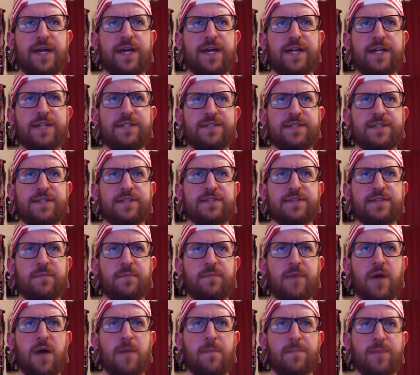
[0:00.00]
as
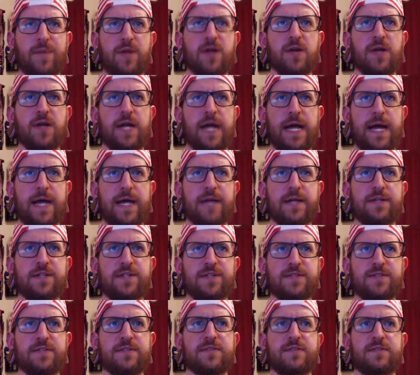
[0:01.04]
a beer guy,
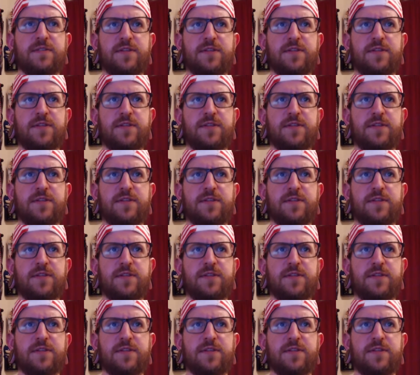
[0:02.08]
just